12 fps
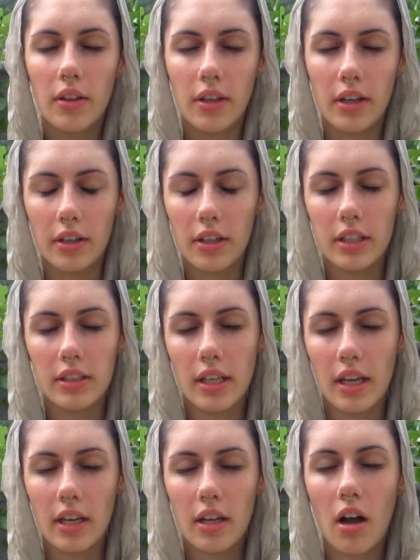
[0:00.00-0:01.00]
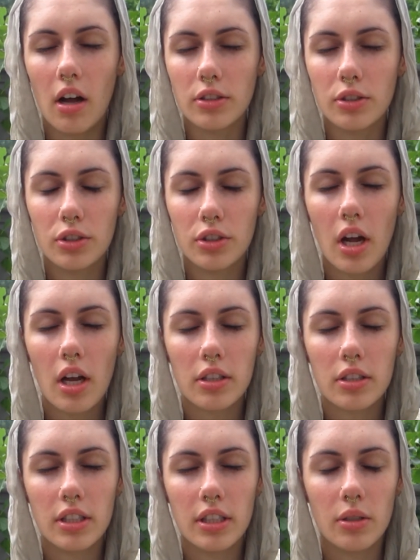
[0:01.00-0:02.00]
There is a
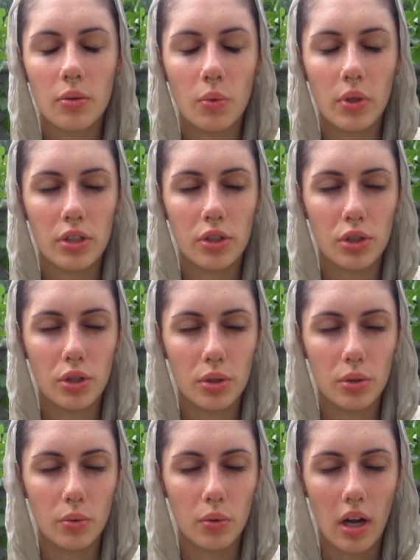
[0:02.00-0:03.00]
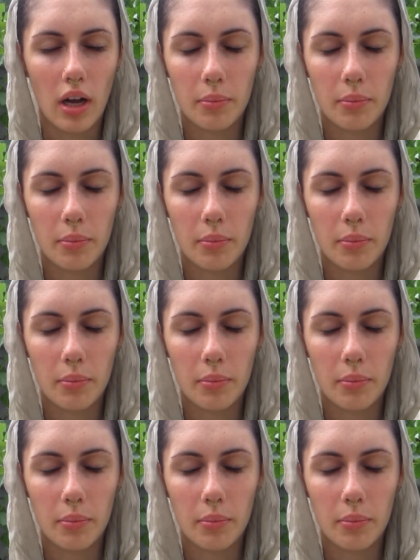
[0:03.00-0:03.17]
construct in which you